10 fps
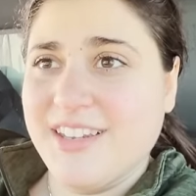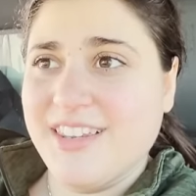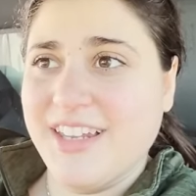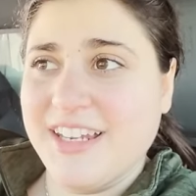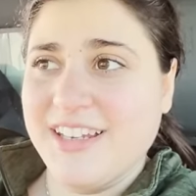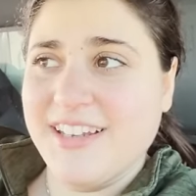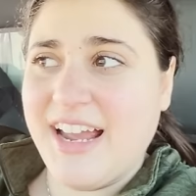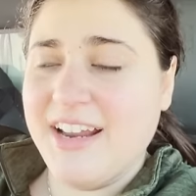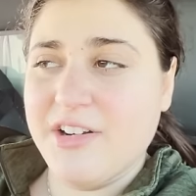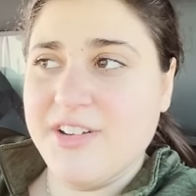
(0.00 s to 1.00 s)
Like,
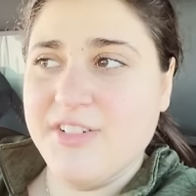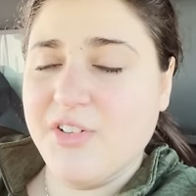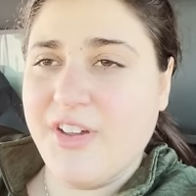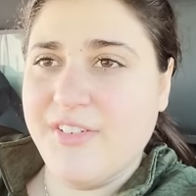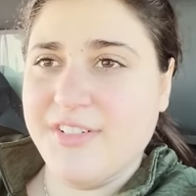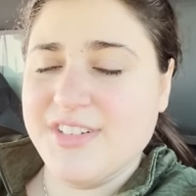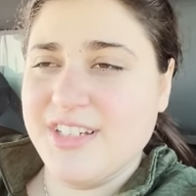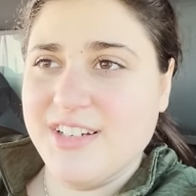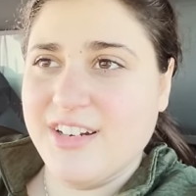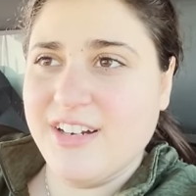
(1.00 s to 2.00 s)
I don't even know if I've ever
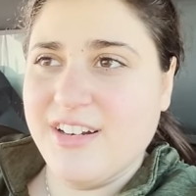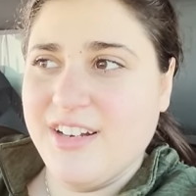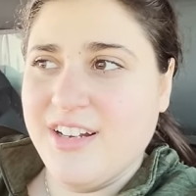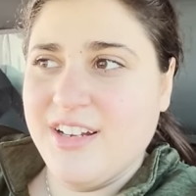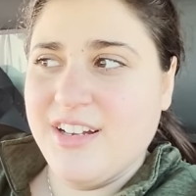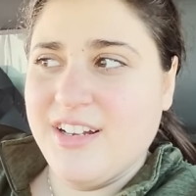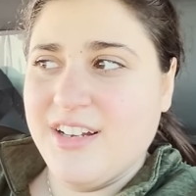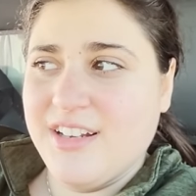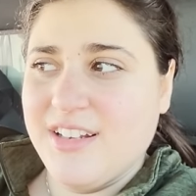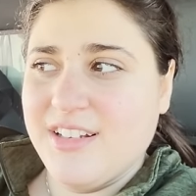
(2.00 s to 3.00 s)
seen her
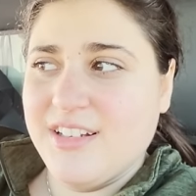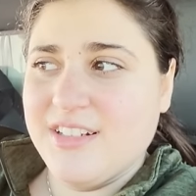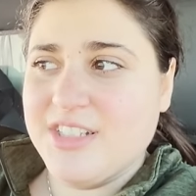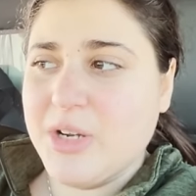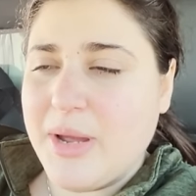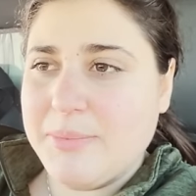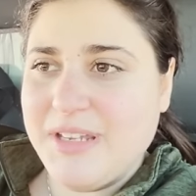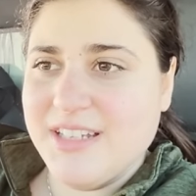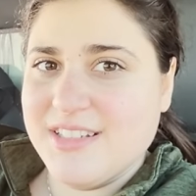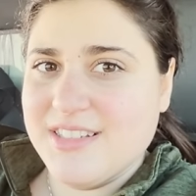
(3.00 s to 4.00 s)
so at
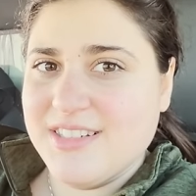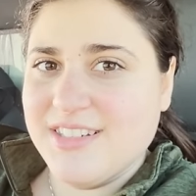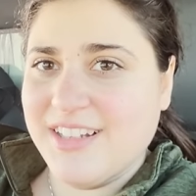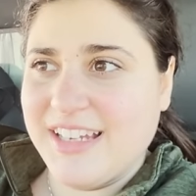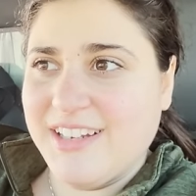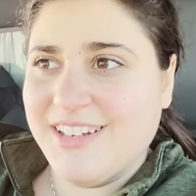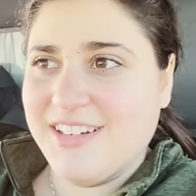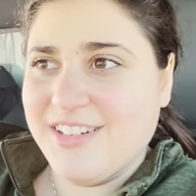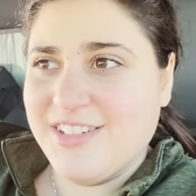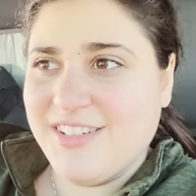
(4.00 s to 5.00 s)
peace, like
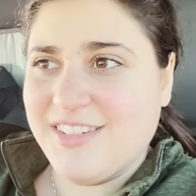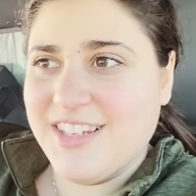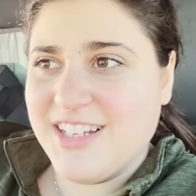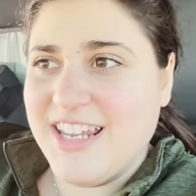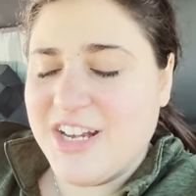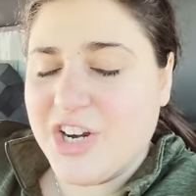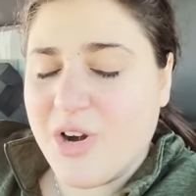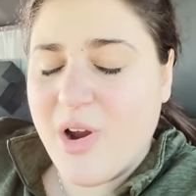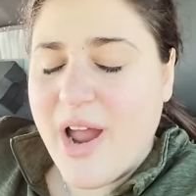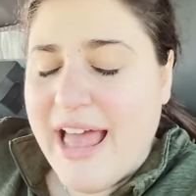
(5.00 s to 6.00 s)
in
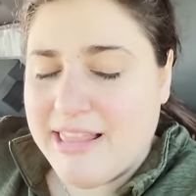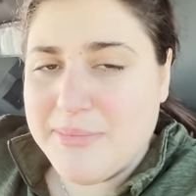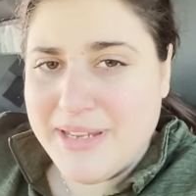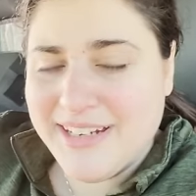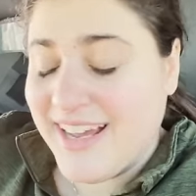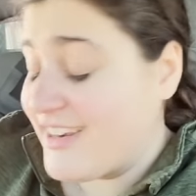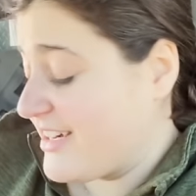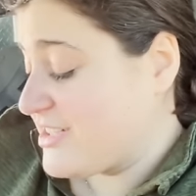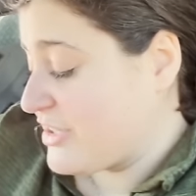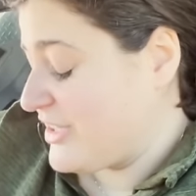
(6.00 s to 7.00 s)
her element.
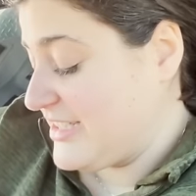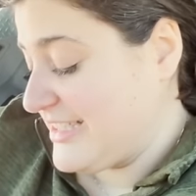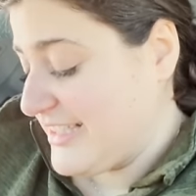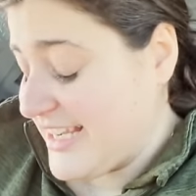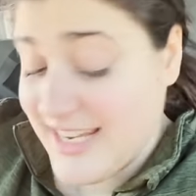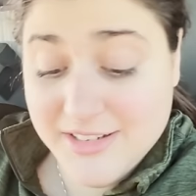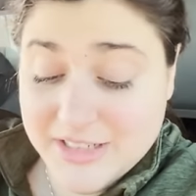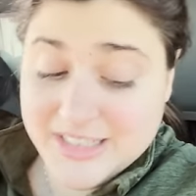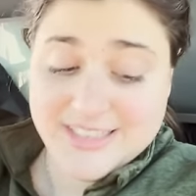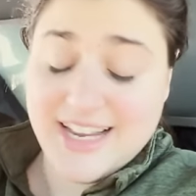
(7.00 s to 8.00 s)
It's crazy.
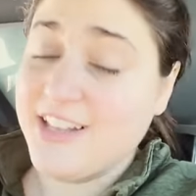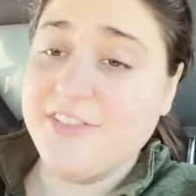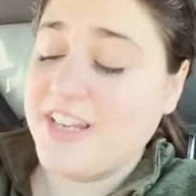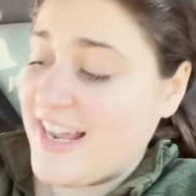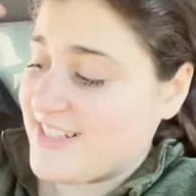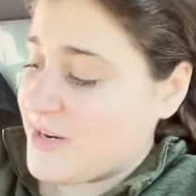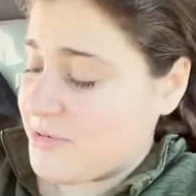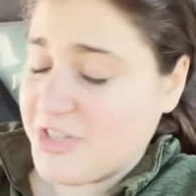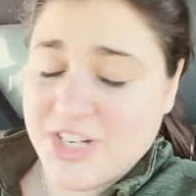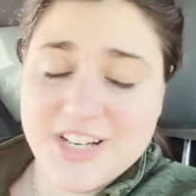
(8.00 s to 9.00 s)
Anyways, I love you guys. I
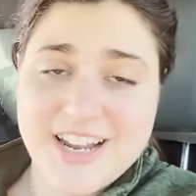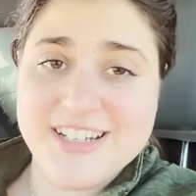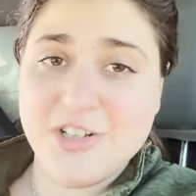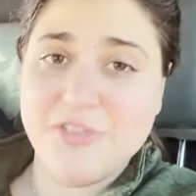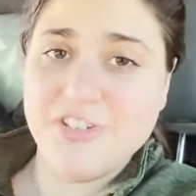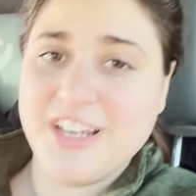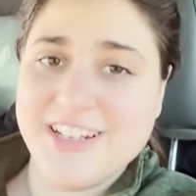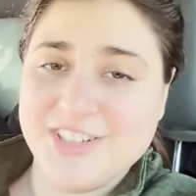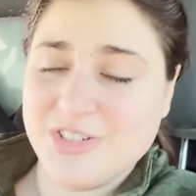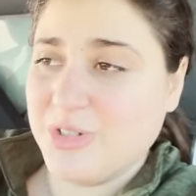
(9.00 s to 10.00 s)
appreciate you guys. Hopefully you
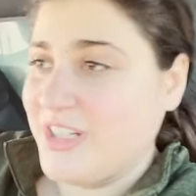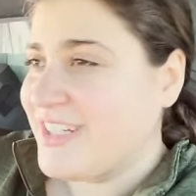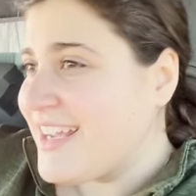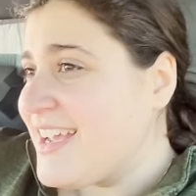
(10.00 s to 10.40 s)
guys enjoyed.